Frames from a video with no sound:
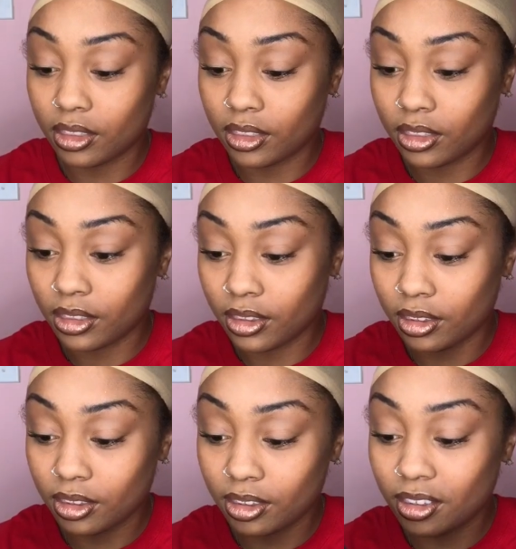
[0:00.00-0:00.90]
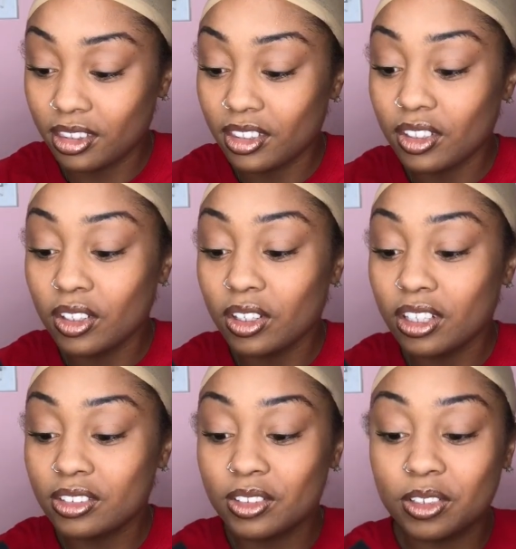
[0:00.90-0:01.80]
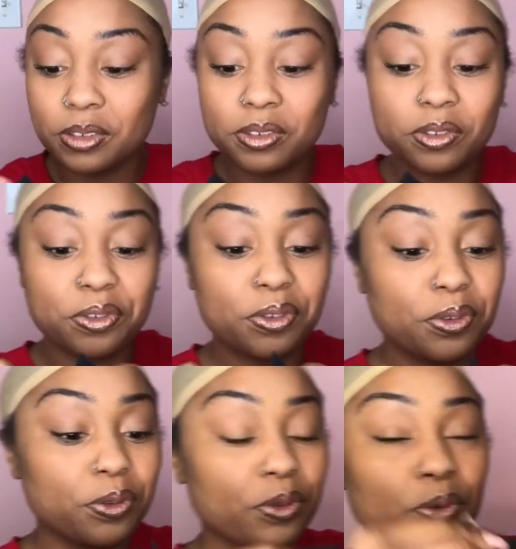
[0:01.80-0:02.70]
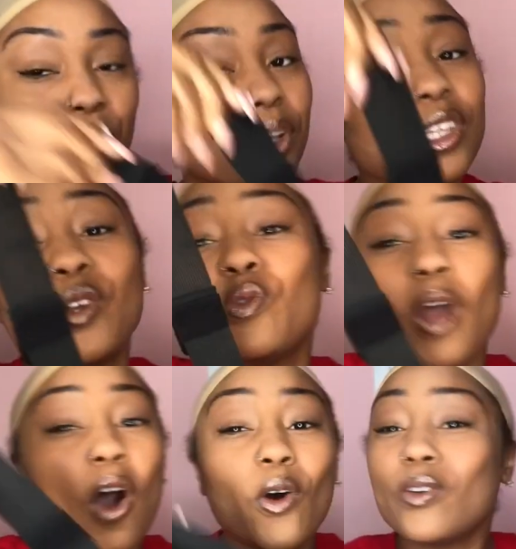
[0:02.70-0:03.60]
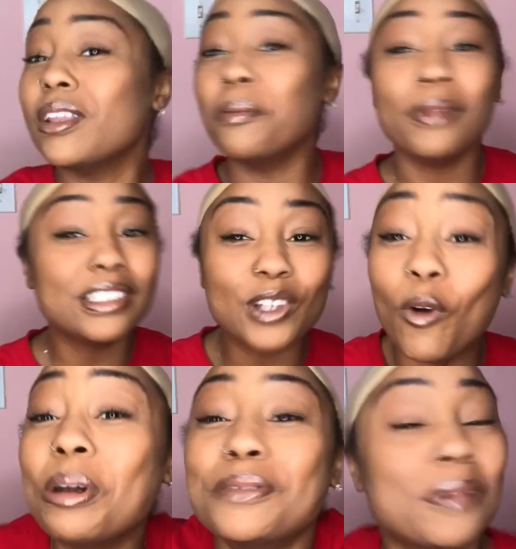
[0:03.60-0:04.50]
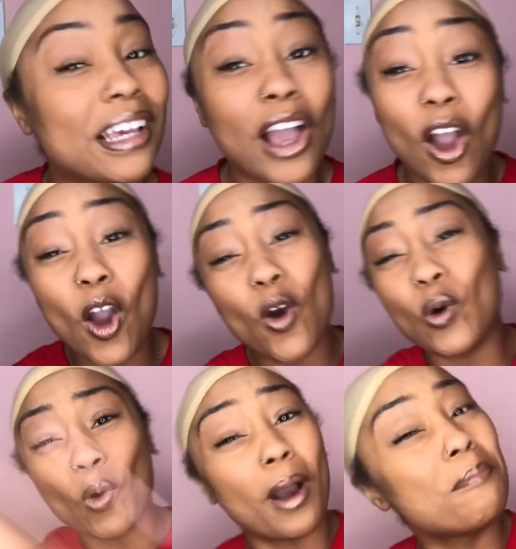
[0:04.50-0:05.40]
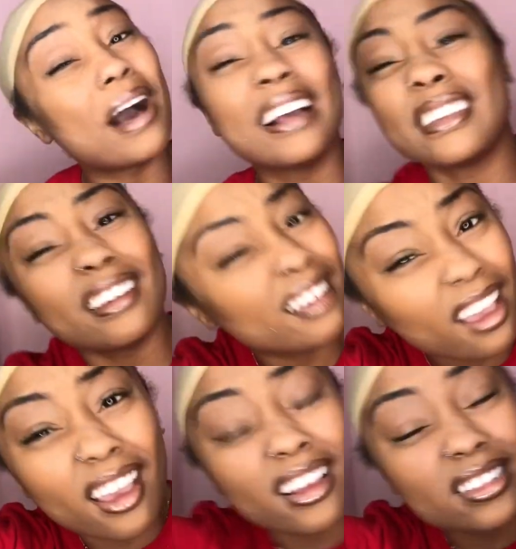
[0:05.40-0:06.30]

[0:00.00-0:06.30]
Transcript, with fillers: density, a four point five part uh parting space. Why am I getting tongue tied? I have no idea.